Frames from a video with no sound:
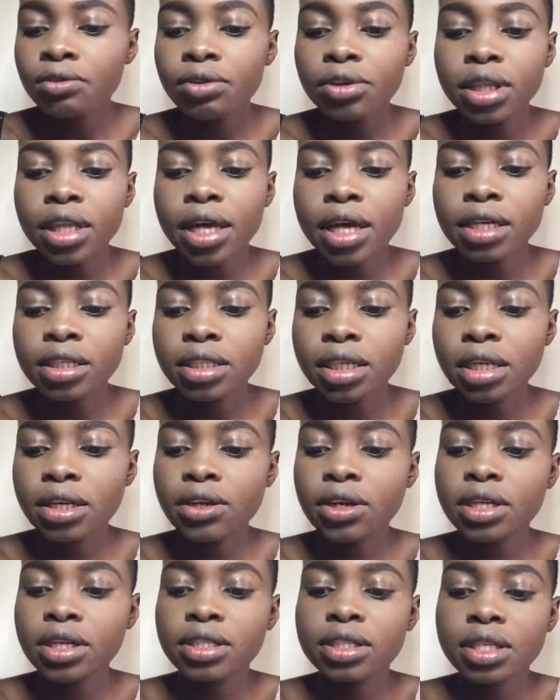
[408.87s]
for the
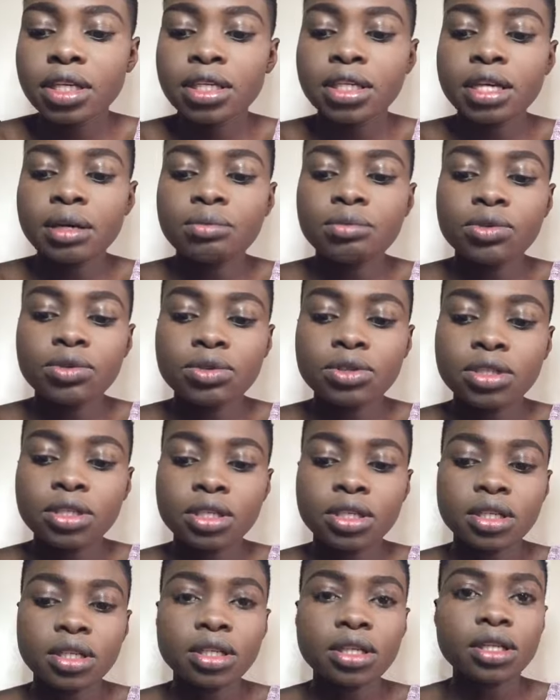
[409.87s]
eyeshadow, I said I'm
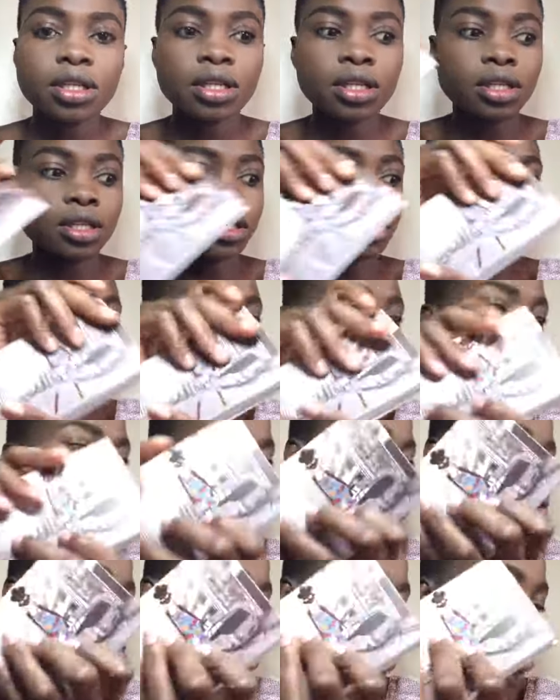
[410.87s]
using this new
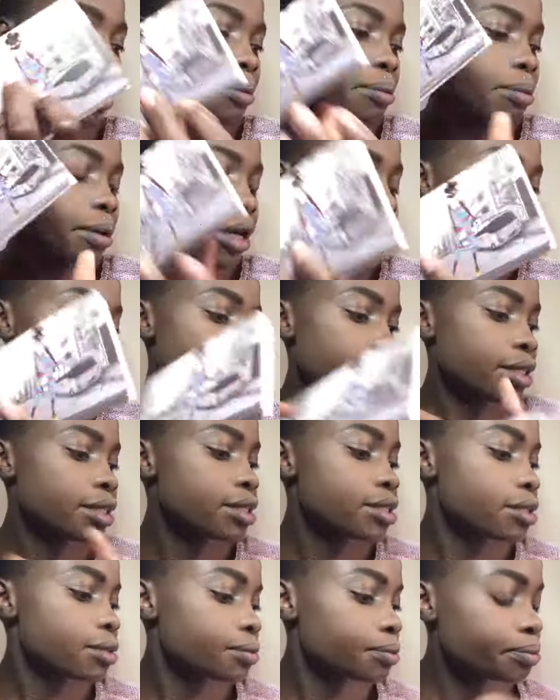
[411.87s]
Joanna
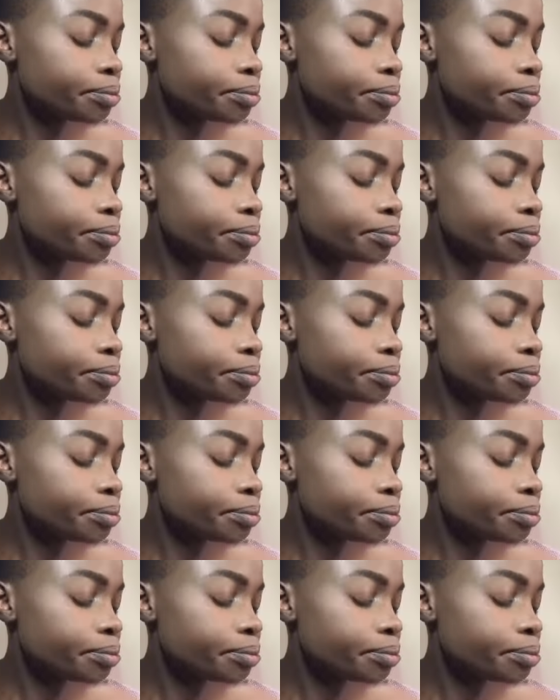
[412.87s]
palette.